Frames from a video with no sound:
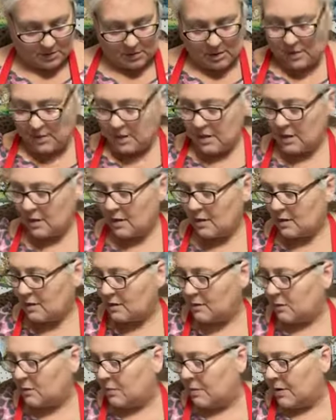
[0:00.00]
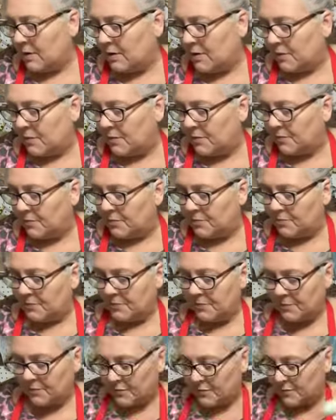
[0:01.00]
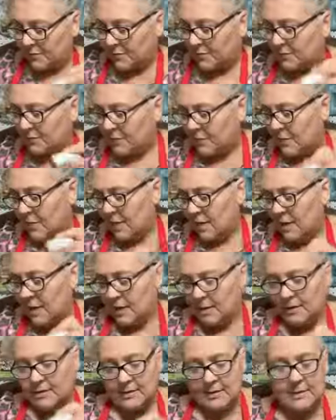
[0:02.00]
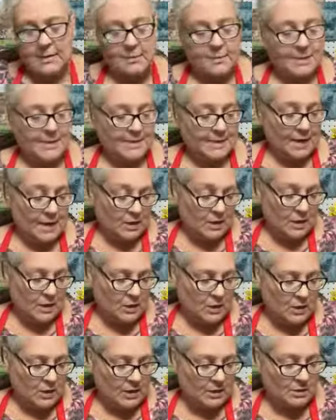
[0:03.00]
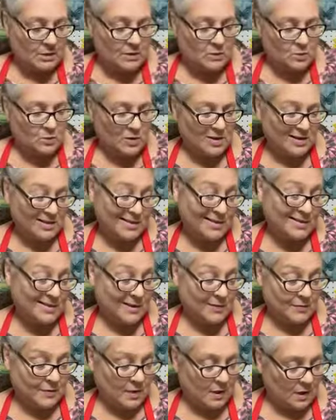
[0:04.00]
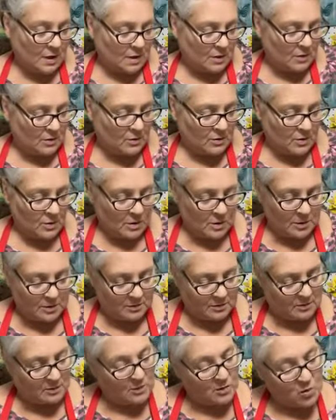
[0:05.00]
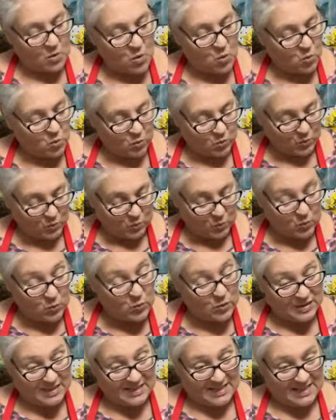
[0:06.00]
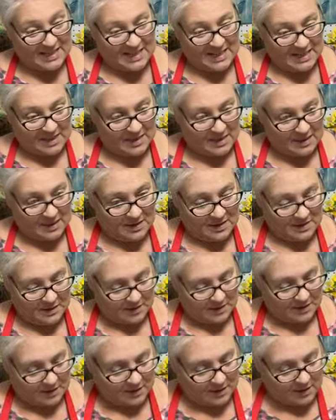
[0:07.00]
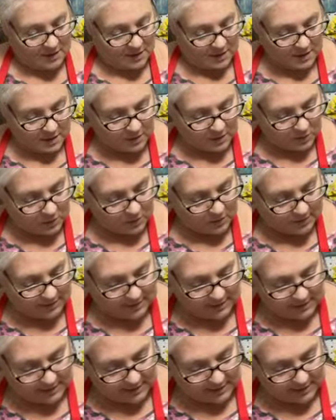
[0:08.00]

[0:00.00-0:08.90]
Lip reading: I think I like this one better. This is a metallic green, so we're going to see if I like it or not. We'll see. We'll